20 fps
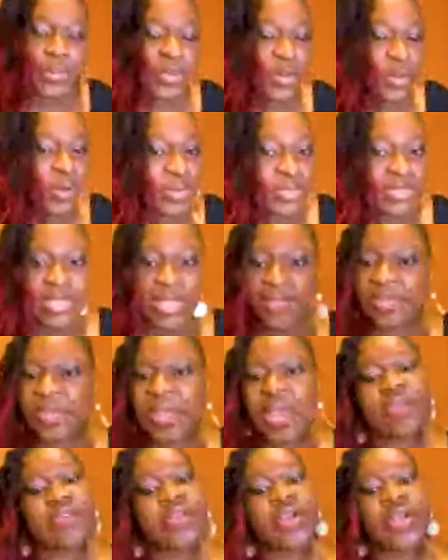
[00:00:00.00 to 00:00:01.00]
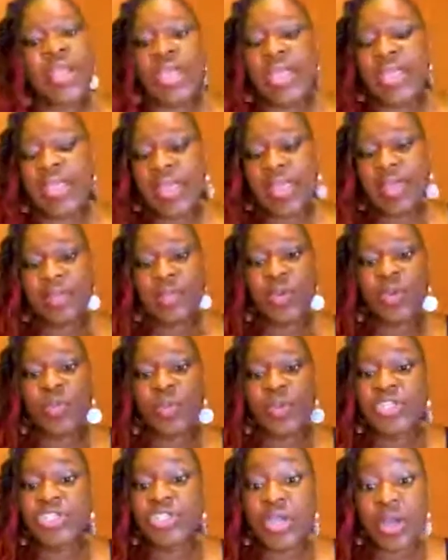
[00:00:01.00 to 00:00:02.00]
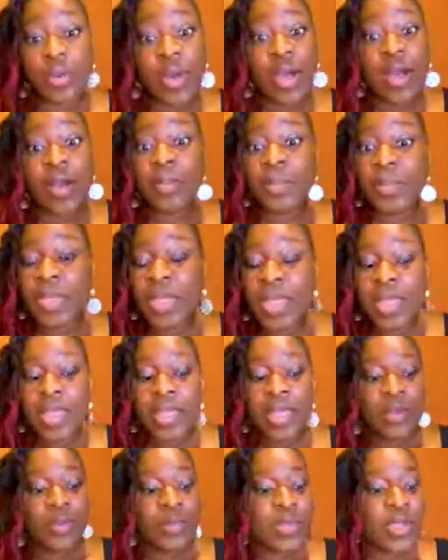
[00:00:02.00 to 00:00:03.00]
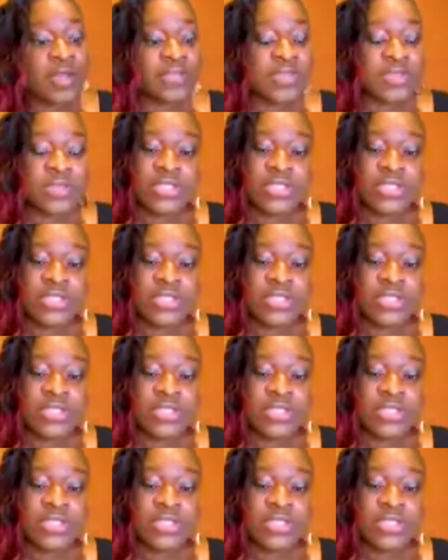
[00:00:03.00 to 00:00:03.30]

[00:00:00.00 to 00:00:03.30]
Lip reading: We always have to have our A game when we show up. And we have to